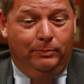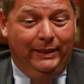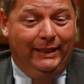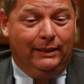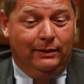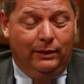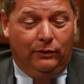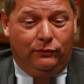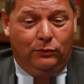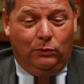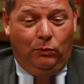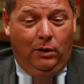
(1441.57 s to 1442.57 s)
big there
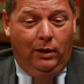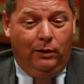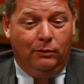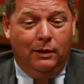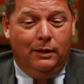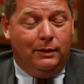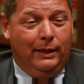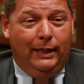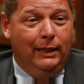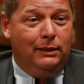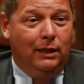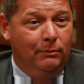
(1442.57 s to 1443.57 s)
for a while.
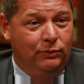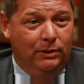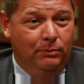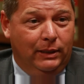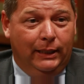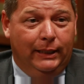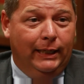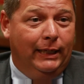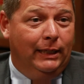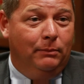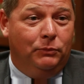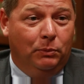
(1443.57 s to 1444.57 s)
Anytime somebody
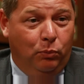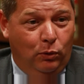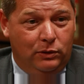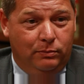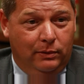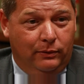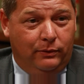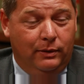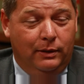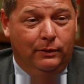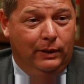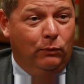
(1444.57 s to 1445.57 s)
came to Portsmouth,
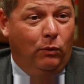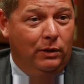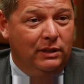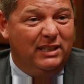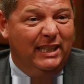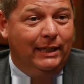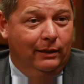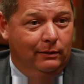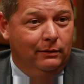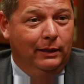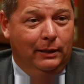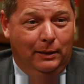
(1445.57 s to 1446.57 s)
they wanted to see it,
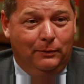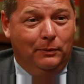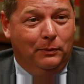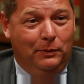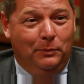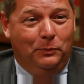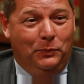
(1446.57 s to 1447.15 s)
and the the,